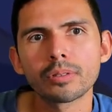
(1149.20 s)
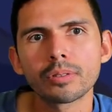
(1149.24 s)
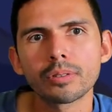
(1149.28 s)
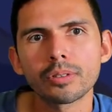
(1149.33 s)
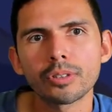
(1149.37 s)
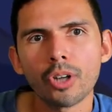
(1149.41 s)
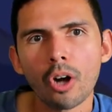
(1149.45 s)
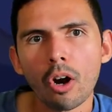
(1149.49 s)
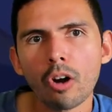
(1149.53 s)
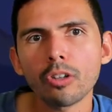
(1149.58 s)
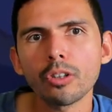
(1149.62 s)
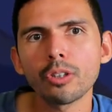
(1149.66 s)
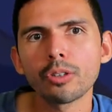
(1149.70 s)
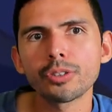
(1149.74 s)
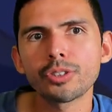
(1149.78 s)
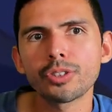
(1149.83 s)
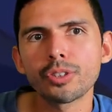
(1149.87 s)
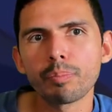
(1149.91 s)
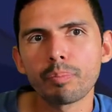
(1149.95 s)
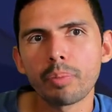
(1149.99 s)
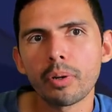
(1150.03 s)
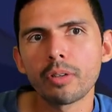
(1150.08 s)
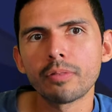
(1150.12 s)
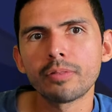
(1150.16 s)
Carlos
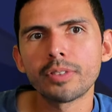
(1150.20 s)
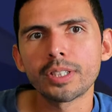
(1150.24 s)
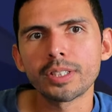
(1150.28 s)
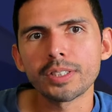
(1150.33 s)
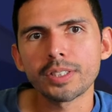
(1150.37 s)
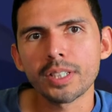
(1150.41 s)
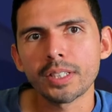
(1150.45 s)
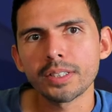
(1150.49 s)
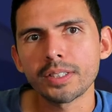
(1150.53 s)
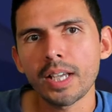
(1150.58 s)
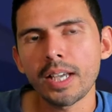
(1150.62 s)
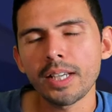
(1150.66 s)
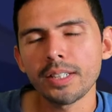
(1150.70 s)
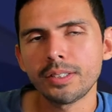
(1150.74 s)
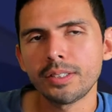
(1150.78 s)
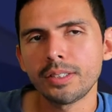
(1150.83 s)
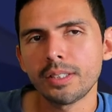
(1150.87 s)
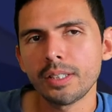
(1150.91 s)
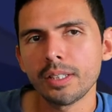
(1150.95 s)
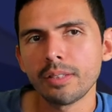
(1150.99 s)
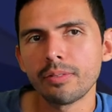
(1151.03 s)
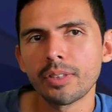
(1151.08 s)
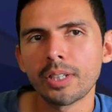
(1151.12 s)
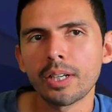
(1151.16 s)
Sepulveda says, "Hey
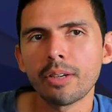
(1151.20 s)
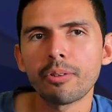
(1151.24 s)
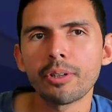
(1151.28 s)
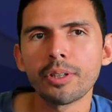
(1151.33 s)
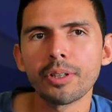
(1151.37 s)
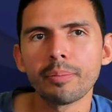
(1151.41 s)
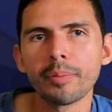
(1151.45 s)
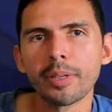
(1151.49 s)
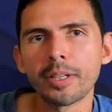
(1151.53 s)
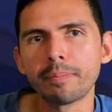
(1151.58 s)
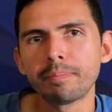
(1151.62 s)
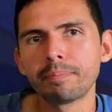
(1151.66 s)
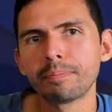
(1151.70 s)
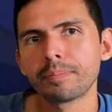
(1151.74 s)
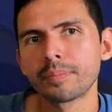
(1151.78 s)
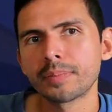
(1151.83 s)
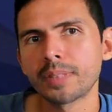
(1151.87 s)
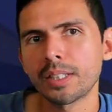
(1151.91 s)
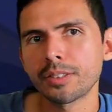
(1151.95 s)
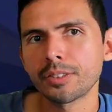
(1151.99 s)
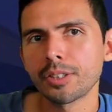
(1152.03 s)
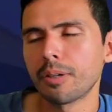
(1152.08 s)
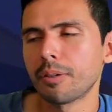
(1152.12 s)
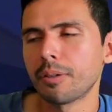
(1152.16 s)
Steven, how are you, man?
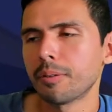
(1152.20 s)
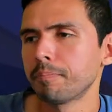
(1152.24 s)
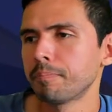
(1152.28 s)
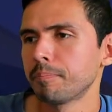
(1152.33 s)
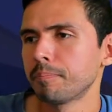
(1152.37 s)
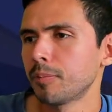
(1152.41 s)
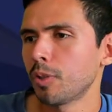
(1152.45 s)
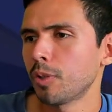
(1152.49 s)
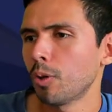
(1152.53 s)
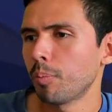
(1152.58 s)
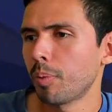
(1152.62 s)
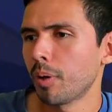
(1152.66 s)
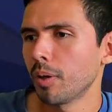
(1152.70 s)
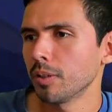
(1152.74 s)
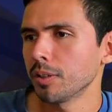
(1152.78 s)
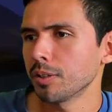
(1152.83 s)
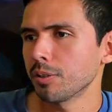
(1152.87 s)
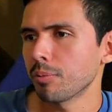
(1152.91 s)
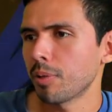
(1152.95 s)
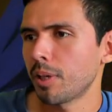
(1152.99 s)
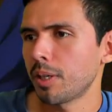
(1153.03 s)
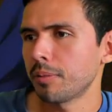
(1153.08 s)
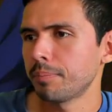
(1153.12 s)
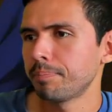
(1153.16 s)
How's it going? Hope all is
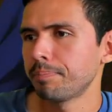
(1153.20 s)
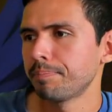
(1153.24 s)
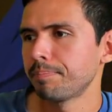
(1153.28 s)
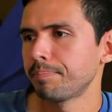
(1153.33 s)
well."